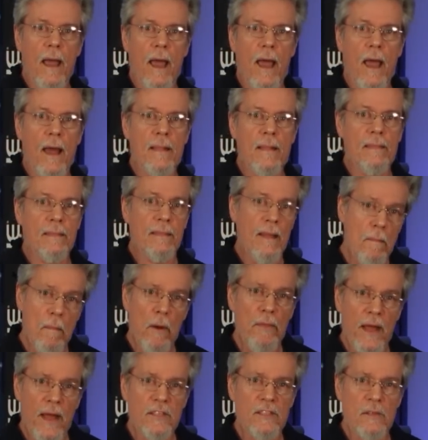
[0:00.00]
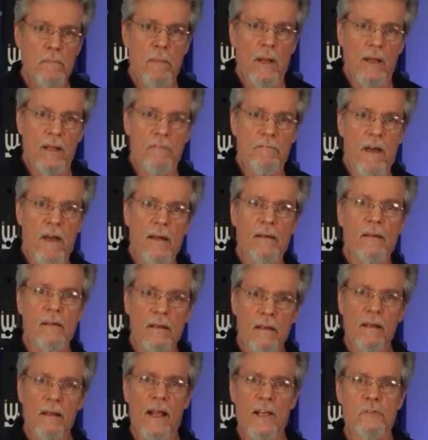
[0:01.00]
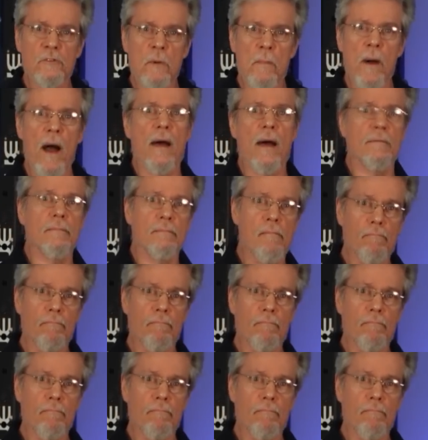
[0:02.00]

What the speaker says: and they both had some belly fat and a little extra butt.